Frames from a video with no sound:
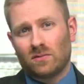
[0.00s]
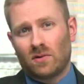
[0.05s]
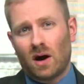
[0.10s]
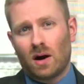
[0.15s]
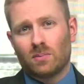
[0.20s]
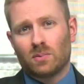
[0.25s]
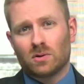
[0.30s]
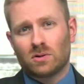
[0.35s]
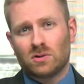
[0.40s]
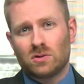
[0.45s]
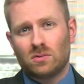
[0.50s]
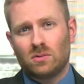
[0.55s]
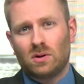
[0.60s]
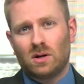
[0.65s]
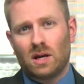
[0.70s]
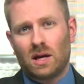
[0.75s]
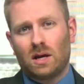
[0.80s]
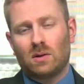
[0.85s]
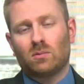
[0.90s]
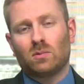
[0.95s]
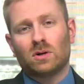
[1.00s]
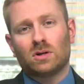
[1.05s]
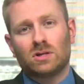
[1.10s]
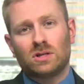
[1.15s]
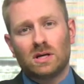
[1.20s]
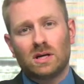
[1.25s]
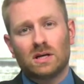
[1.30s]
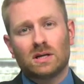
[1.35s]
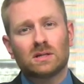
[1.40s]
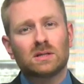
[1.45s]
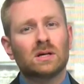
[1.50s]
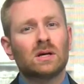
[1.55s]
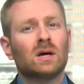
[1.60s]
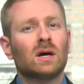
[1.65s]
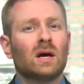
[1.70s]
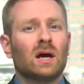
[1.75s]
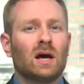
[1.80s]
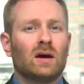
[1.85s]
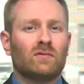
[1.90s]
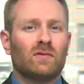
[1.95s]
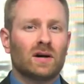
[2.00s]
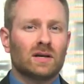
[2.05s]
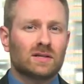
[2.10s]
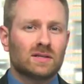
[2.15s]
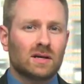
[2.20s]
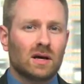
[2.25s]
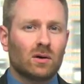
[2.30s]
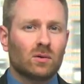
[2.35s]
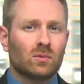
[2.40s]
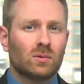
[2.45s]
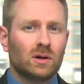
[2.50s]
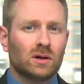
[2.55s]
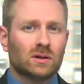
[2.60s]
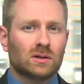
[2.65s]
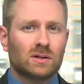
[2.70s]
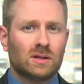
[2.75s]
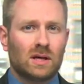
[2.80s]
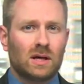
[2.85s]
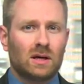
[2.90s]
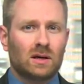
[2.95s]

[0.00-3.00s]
opportunity, which is, if I sell Realty